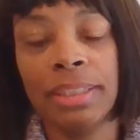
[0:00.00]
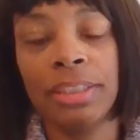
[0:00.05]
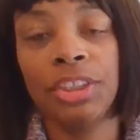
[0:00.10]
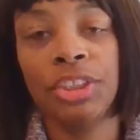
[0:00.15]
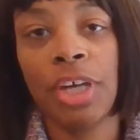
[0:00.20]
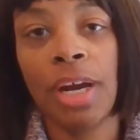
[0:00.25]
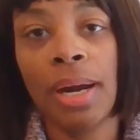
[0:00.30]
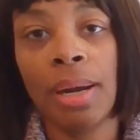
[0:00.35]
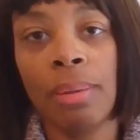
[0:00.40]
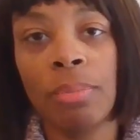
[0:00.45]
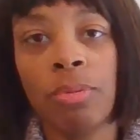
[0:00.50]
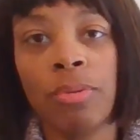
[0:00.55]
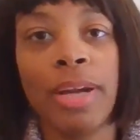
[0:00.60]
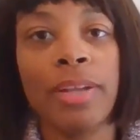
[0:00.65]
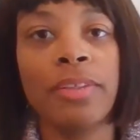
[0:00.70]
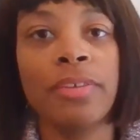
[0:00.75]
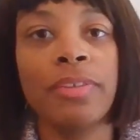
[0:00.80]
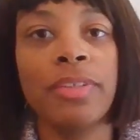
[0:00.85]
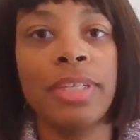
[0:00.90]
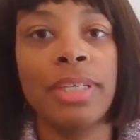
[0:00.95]
a job
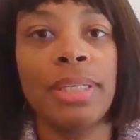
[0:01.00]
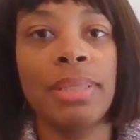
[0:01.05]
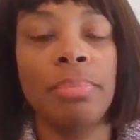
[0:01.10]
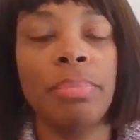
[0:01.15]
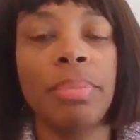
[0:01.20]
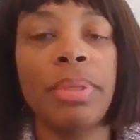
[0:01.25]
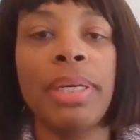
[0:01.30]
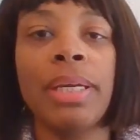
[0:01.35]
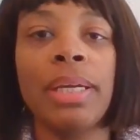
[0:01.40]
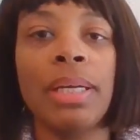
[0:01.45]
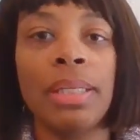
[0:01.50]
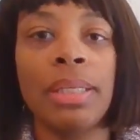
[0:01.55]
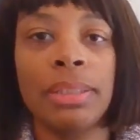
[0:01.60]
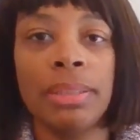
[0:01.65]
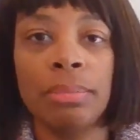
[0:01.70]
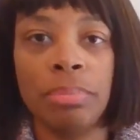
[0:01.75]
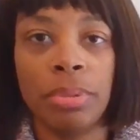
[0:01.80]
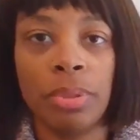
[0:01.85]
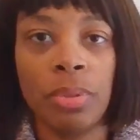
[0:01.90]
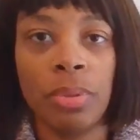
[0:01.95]
rather than being
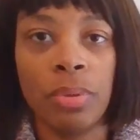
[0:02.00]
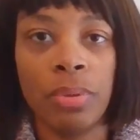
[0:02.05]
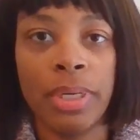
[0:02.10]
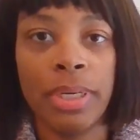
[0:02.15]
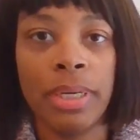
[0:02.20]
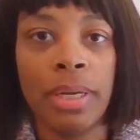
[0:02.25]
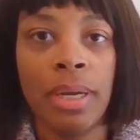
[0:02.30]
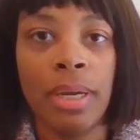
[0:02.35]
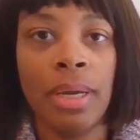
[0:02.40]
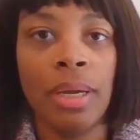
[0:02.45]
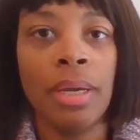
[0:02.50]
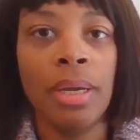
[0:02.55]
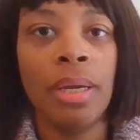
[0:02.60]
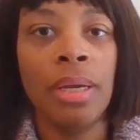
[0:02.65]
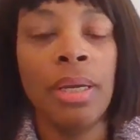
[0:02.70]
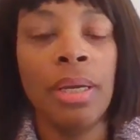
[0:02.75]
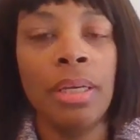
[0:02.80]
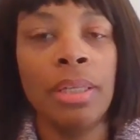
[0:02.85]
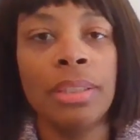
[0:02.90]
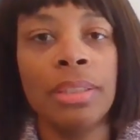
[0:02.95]
unemployed.
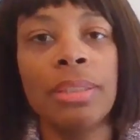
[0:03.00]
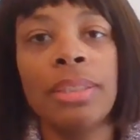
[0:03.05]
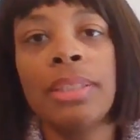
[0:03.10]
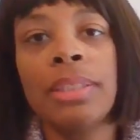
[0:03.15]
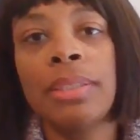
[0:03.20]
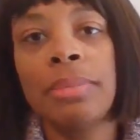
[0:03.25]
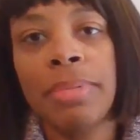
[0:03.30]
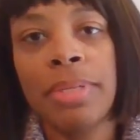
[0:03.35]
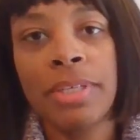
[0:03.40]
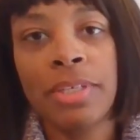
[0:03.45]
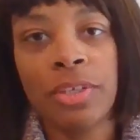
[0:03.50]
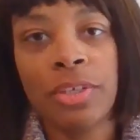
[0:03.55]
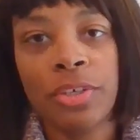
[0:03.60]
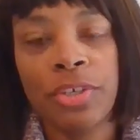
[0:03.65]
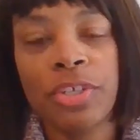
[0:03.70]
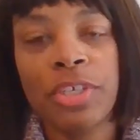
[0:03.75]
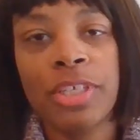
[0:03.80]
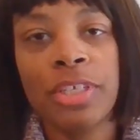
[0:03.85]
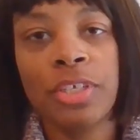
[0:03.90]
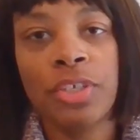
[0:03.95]
It depends on your
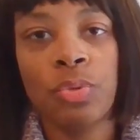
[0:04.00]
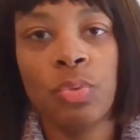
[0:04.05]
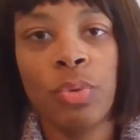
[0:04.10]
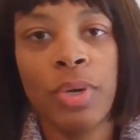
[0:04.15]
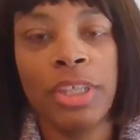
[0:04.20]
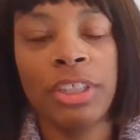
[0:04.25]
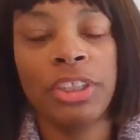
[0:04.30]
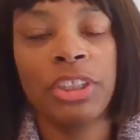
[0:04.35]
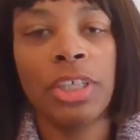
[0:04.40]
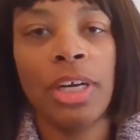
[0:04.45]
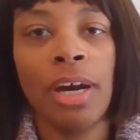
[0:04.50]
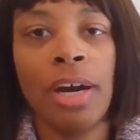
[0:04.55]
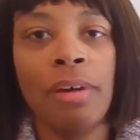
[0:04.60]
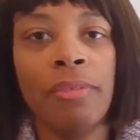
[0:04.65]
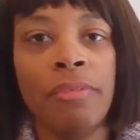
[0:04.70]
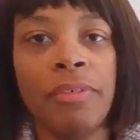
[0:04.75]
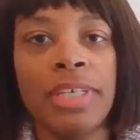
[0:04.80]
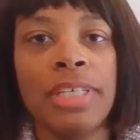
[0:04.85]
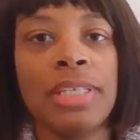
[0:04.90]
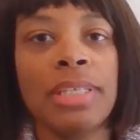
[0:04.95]
situation,
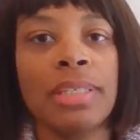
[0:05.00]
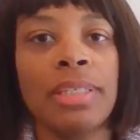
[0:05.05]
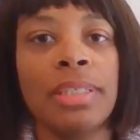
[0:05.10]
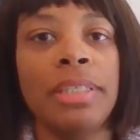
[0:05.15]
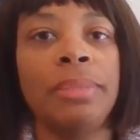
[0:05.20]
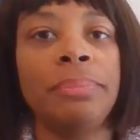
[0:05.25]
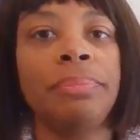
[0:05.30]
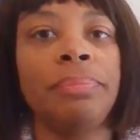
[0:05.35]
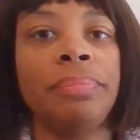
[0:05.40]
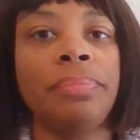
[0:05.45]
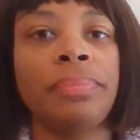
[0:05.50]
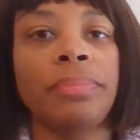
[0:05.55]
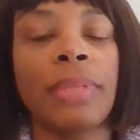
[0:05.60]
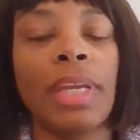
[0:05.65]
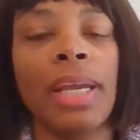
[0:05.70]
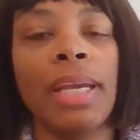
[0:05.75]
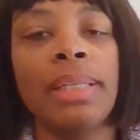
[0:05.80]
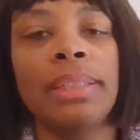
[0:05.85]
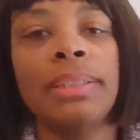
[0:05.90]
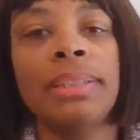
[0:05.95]
obviously.
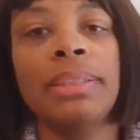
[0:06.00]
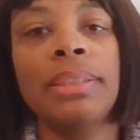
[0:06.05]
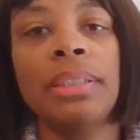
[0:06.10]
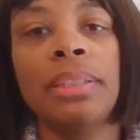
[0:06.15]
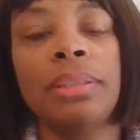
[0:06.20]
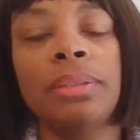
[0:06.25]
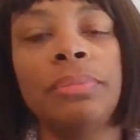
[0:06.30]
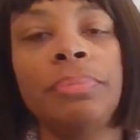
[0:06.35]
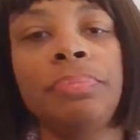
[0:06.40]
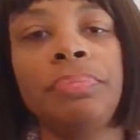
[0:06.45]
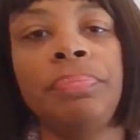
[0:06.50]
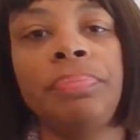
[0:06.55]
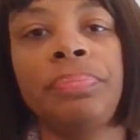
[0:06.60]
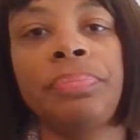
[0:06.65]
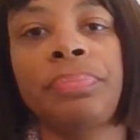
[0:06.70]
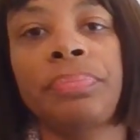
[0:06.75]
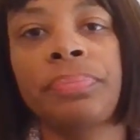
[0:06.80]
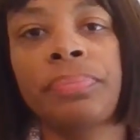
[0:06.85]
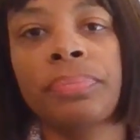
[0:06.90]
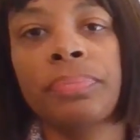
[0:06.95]
And so
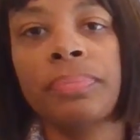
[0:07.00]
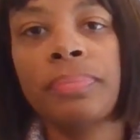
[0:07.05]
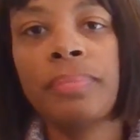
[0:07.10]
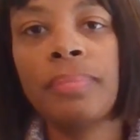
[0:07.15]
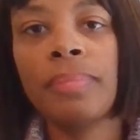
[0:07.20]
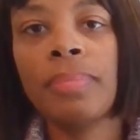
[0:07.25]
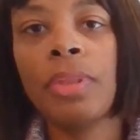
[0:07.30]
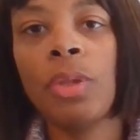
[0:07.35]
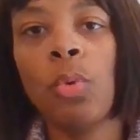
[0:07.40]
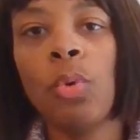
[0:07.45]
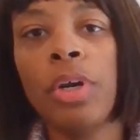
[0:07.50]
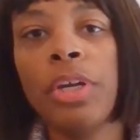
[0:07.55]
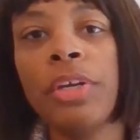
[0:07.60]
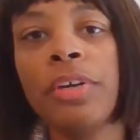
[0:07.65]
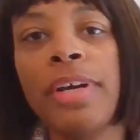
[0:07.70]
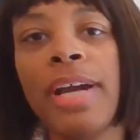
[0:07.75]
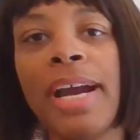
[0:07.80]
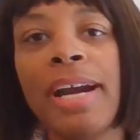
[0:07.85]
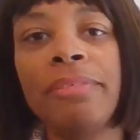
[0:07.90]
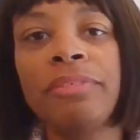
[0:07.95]
what
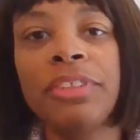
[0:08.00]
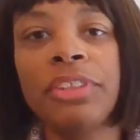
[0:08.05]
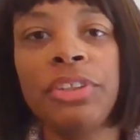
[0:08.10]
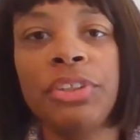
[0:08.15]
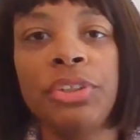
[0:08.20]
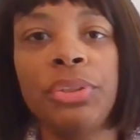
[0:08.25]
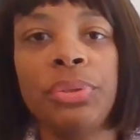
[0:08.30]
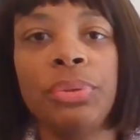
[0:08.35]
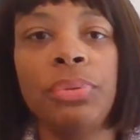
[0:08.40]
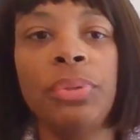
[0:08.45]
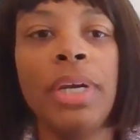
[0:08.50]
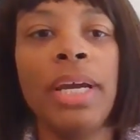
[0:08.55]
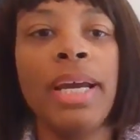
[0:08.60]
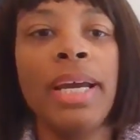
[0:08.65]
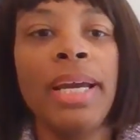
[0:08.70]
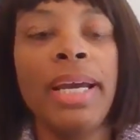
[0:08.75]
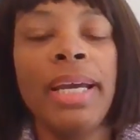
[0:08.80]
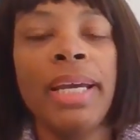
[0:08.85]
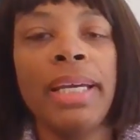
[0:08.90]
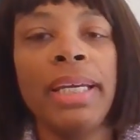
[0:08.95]
you'll have to do
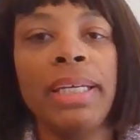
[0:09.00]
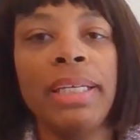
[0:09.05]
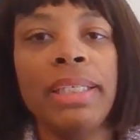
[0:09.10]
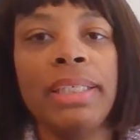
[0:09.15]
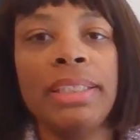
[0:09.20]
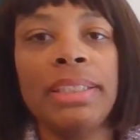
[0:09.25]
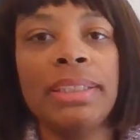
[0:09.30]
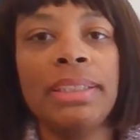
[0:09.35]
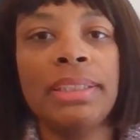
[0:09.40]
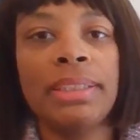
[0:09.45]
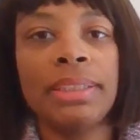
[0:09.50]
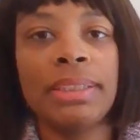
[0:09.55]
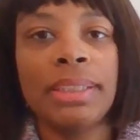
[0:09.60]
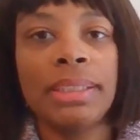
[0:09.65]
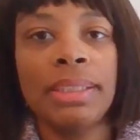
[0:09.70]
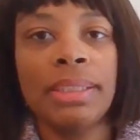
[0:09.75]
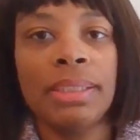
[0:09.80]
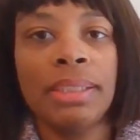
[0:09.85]
is